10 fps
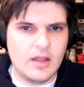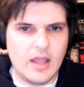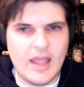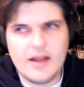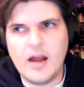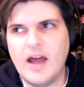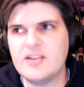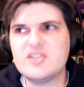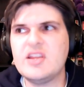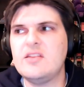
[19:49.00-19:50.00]
And
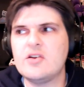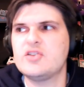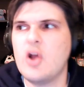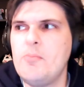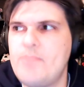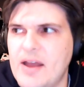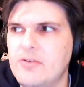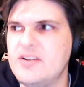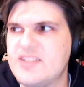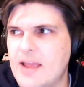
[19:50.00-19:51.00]
honestly, there's no
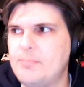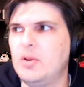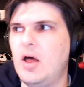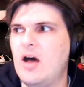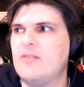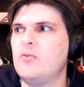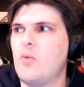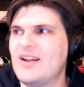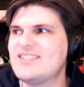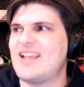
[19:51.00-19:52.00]
better example of
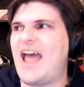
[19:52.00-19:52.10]
what's